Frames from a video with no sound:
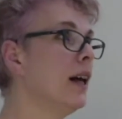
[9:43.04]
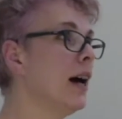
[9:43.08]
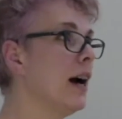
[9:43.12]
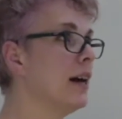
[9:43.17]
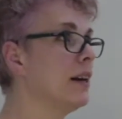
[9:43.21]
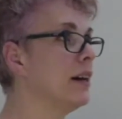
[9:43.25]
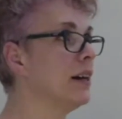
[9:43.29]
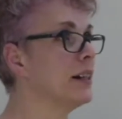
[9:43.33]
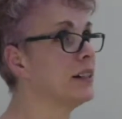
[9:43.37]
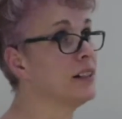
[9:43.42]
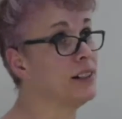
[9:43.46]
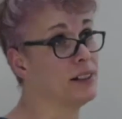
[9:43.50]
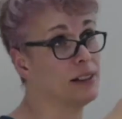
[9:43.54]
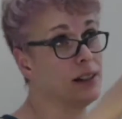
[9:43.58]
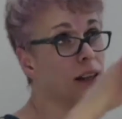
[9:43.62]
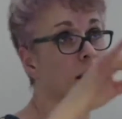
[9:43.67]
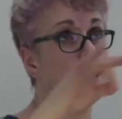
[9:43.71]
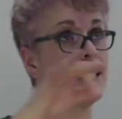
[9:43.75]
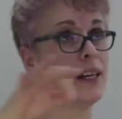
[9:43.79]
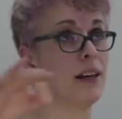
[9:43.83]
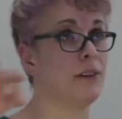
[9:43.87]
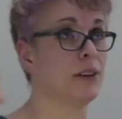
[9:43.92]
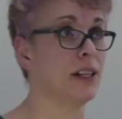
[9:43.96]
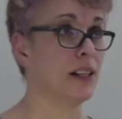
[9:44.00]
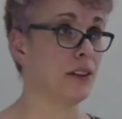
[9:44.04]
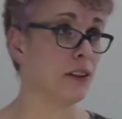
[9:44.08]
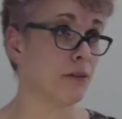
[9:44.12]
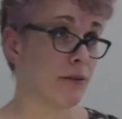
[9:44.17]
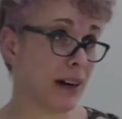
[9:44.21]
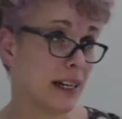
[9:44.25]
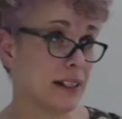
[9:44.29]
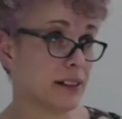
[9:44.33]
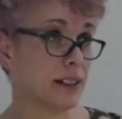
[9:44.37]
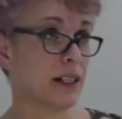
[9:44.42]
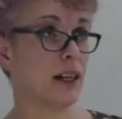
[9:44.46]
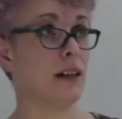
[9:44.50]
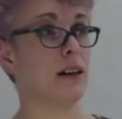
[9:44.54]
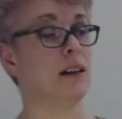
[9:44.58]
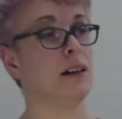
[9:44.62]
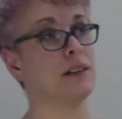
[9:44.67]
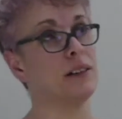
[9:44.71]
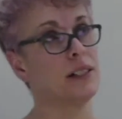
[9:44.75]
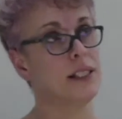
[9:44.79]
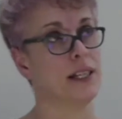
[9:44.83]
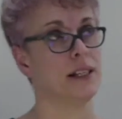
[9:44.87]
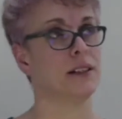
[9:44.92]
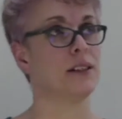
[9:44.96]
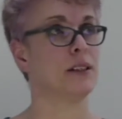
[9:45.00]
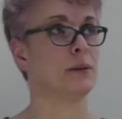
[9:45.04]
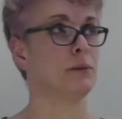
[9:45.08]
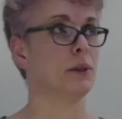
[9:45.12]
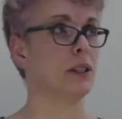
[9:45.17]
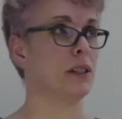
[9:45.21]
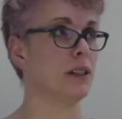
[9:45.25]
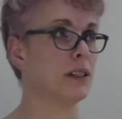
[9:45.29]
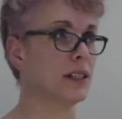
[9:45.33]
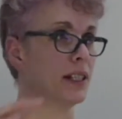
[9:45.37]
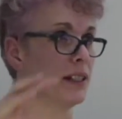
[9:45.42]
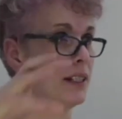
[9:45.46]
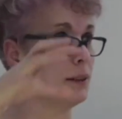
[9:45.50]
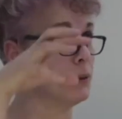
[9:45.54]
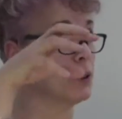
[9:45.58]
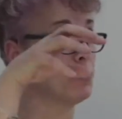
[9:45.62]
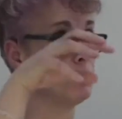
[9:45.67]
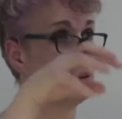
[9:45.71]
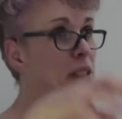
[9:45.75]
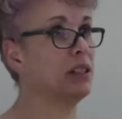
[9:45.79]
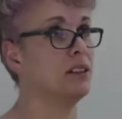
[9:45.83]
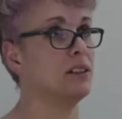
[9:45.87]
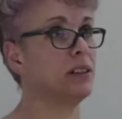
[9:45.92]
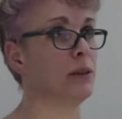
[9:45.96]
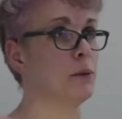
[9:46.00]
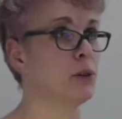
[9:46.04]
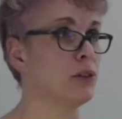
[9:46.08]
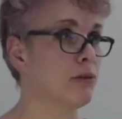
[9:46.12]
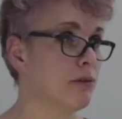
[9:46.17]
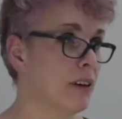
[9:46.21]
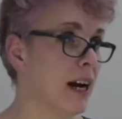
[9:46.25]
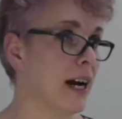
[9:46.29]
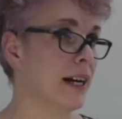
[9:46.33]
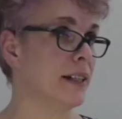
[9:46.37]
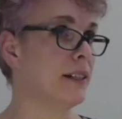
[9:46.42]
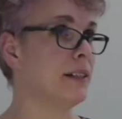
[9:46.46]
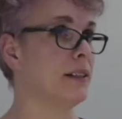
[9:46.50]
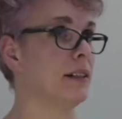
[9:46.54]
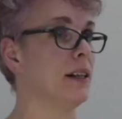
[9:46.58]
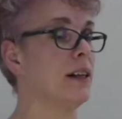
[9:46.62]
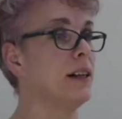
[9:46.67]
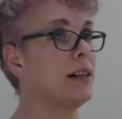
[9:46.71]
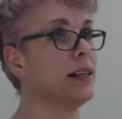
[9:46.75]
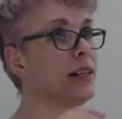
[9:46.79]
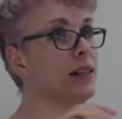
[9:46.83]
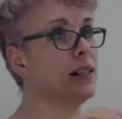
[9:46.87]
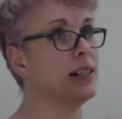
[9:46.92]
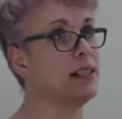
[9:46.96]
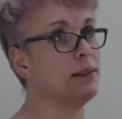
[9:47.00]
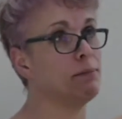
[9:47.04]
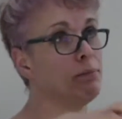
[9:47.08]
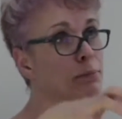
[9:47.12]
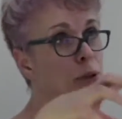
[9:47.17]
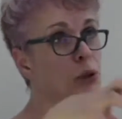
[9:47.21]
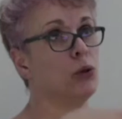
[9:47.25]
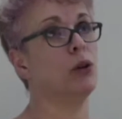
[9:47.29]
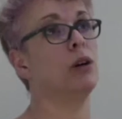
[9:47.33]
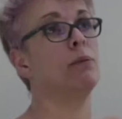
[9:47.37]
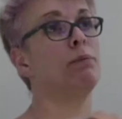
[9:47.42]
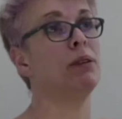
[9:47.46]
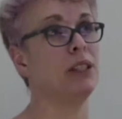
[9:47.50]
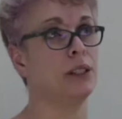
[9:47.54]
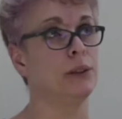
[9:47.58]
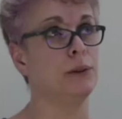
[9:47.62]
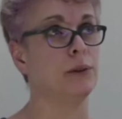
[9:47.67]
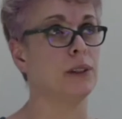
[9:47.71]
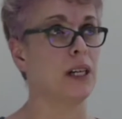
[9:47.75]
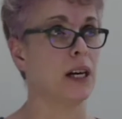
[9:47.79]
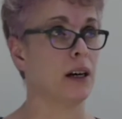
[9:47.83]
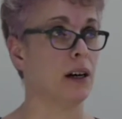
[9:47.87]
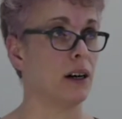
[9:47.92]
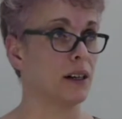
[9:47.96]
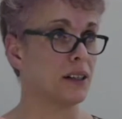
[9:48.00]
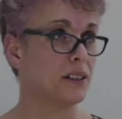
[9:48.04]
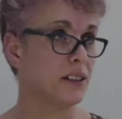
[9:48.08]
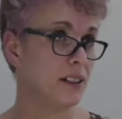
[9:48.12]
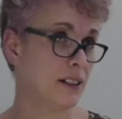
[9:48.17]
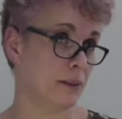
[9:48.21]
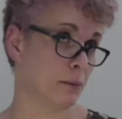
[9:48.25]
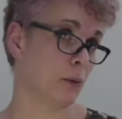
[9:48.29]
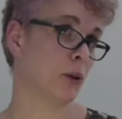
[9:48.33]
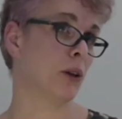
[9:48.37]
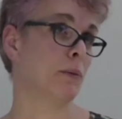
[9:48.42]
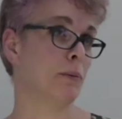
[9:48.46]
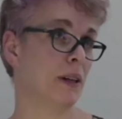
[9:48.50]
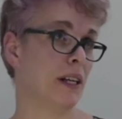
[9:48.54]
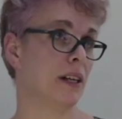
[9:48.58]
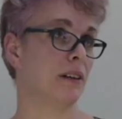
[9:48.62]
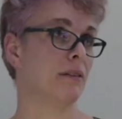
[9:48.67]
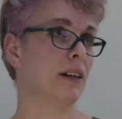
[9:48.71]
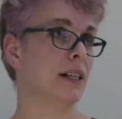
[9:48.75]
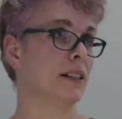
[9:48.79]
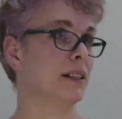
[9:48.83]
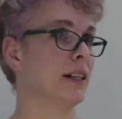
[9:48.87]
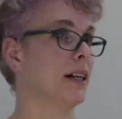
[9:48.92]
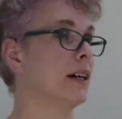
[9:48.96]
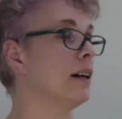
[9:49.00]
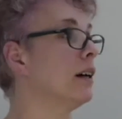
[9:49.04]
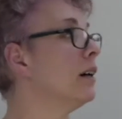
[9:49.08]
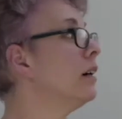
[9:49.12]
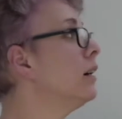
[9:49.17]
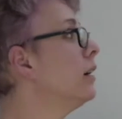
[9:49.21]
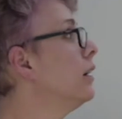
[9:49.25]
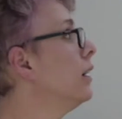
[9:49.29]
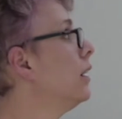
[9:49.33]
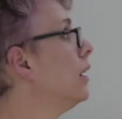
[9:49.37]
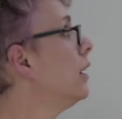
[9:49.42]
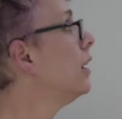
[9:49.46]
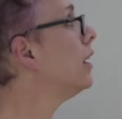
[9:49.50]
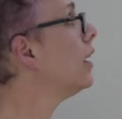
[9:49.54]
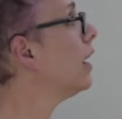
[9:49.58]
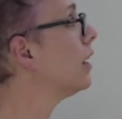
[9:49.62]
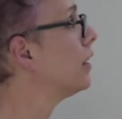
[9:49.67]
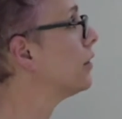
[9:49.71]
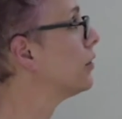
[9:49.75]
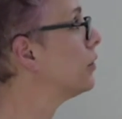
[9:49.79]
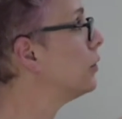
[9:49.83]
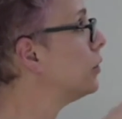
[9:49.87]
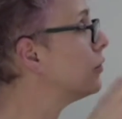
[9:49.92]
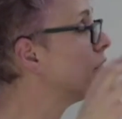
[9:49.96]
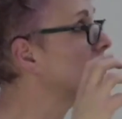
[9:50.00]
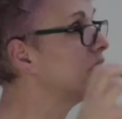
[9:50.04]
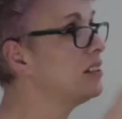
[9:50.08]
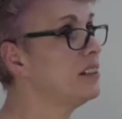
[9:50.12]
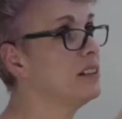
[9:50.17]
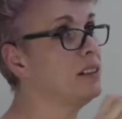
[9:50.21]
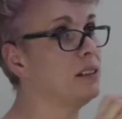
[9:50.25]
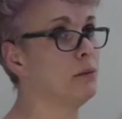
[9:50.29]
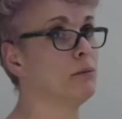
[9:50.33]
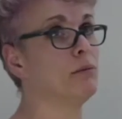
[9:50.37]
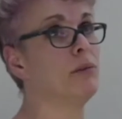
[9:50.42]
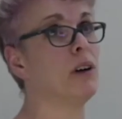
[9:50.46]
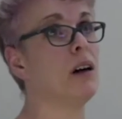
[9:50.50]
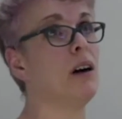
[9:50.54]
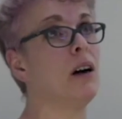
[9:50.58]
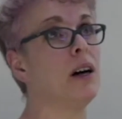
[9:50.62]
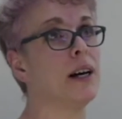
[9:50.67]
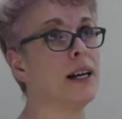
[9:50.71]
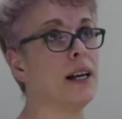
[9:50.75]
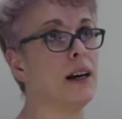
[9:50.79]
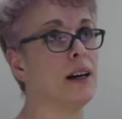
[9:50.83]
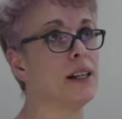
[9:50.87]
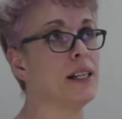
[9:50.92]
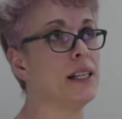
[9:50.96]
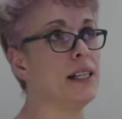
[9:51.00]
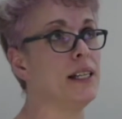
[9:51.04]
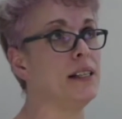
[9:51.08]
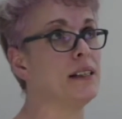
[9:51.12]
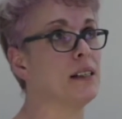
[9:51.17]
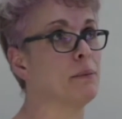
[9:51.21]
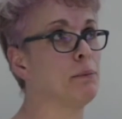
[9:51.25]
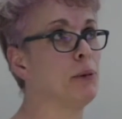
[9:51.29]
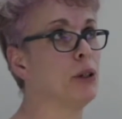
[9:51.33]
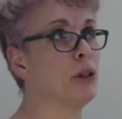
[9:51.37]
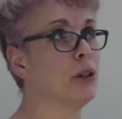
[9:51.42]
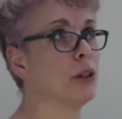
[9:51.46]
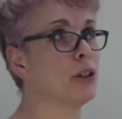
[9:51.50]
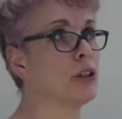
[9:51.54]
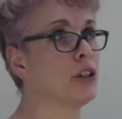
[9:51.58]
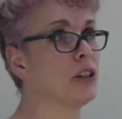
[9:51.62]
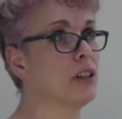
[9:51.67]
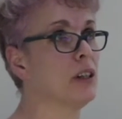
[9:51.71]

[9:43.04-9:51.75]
And I didn't like going in the red car to get to work, and it was because it was red. And I nearly bought a blue car because I didn't want to be in a red car. And I thought, this isn't right, I need to push.